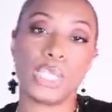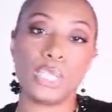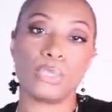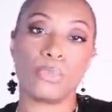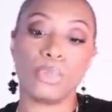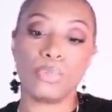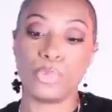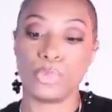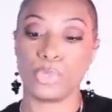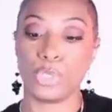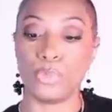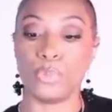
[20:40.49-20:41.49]
These would be
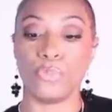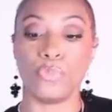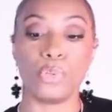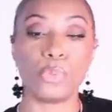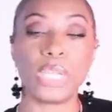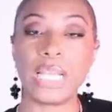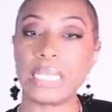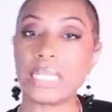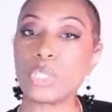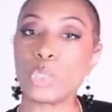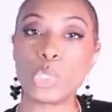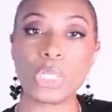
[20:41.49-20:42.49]
real cute. If you don't like
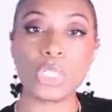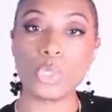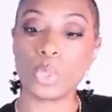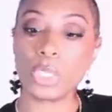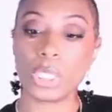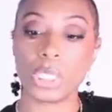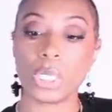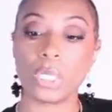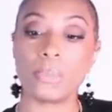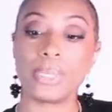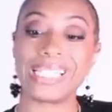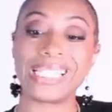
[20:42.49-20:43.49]
this, girl, get you another
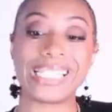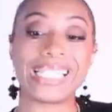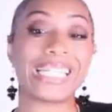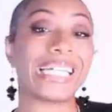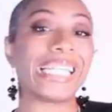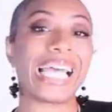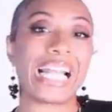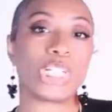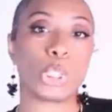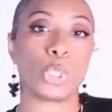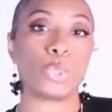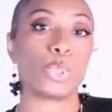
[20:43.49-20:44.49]
color, but this is the color I
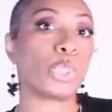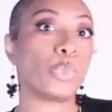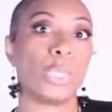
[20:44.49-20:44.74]
chose, so